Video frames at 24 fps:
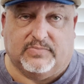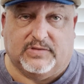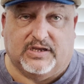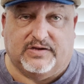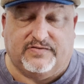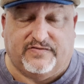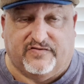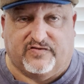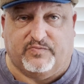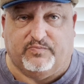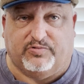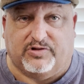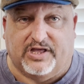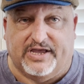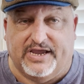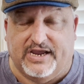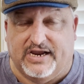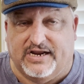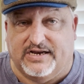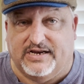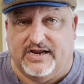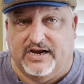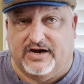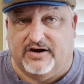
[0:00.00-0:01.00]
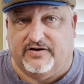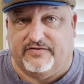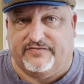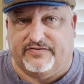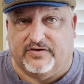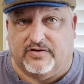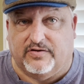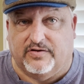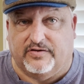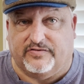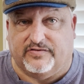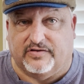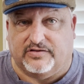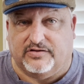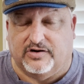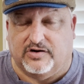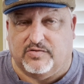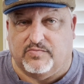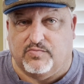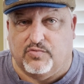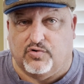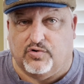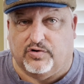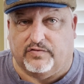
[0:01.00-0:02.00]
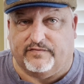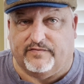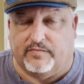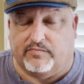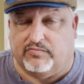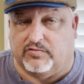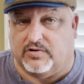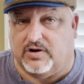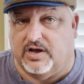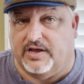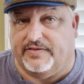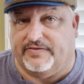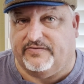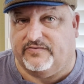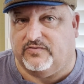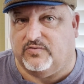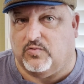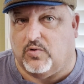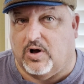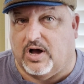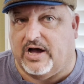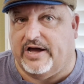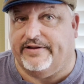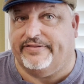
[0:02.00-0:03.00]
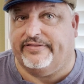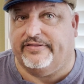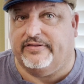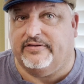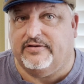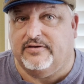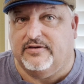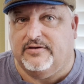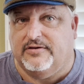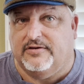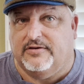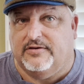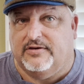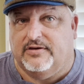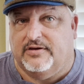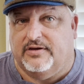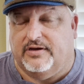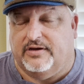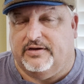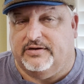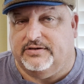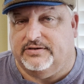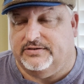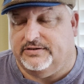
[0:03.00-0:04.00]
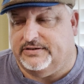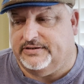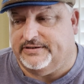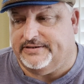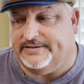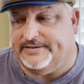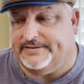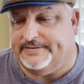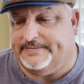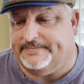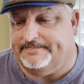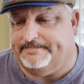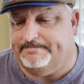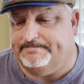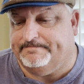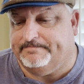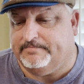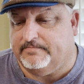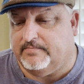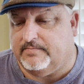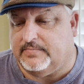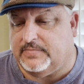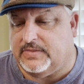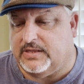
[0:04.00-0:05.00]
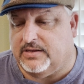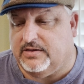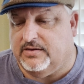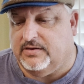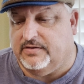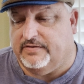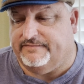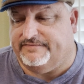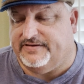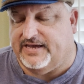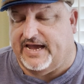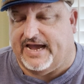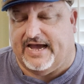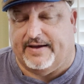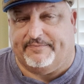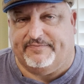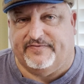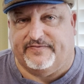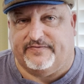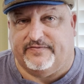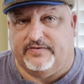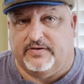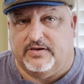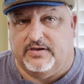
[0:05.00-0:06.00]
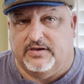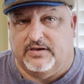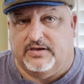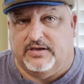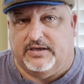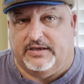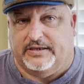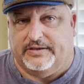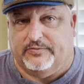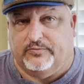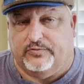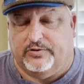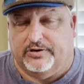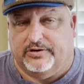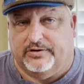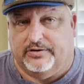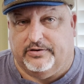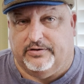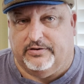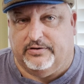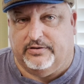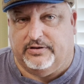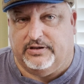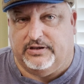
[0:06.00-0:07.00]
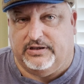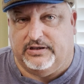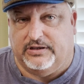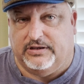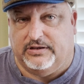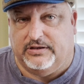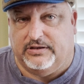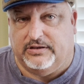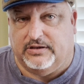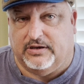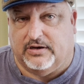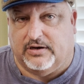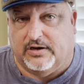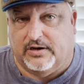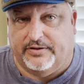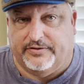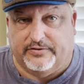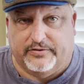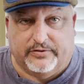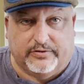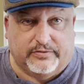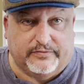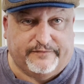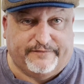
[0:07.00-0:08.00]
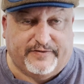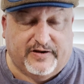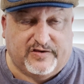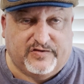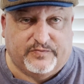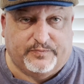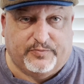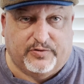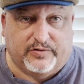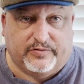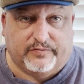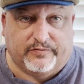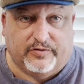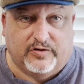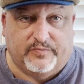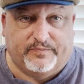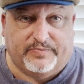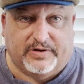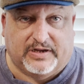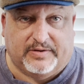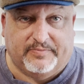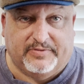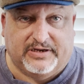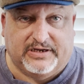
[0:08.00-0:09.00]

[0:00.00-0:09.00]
display in there, so it's a little more of a broad swath of caps. Where the other Facebook group I'm